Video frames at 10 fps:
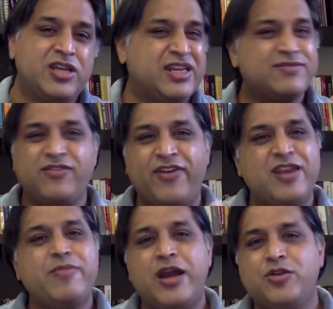It gives a very
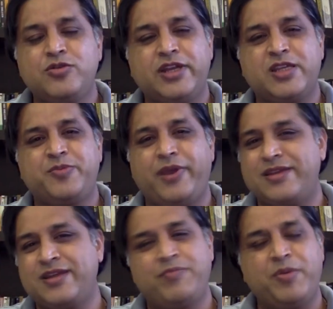bad user
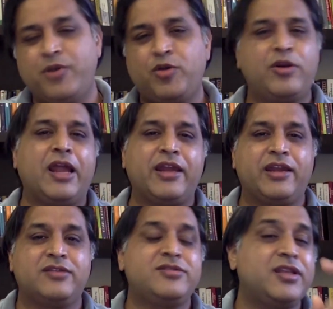experience and people don't like
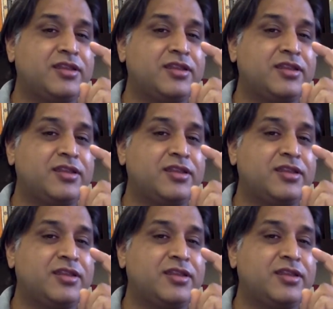it. This is the